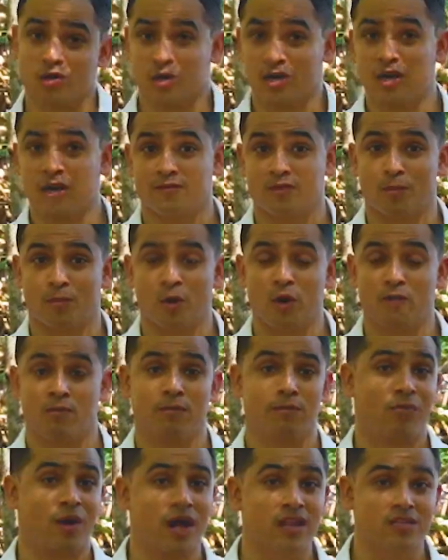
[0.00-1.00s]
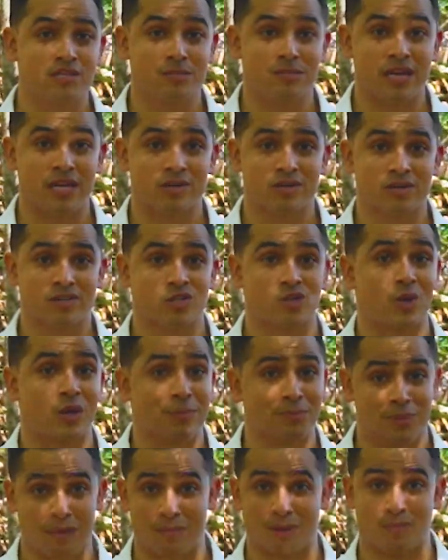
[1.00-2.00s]
there enough support from policymakers to
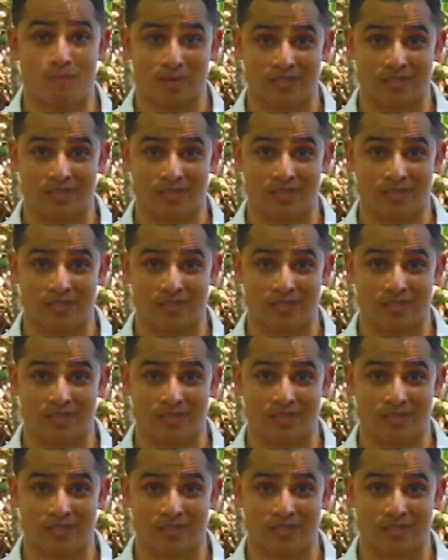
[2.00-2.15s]
implement